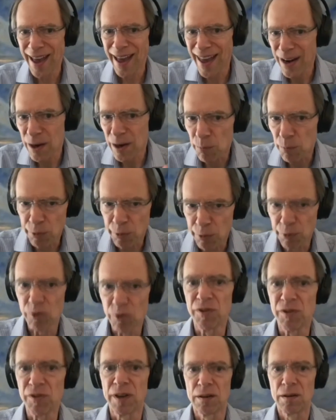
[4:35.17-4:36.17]
and
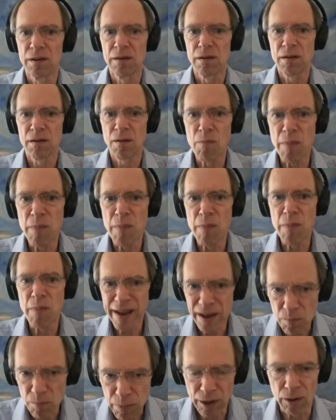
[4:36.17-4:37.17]
improve it, make
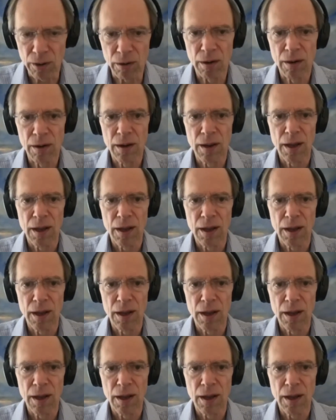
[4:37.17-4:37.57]
it better.